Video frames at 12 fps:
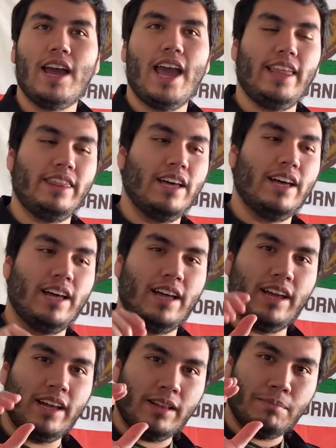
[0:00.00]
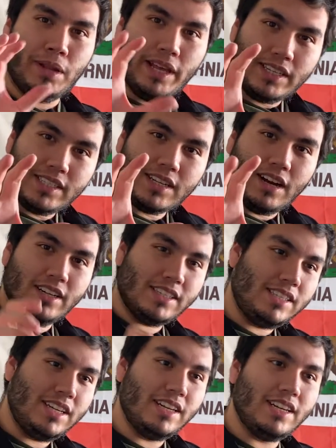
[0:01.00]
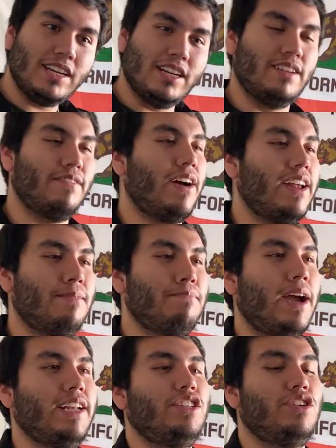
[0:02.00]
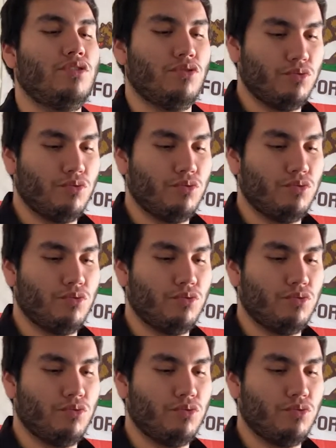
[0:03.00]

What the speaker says: the Planck's constant divided by 2.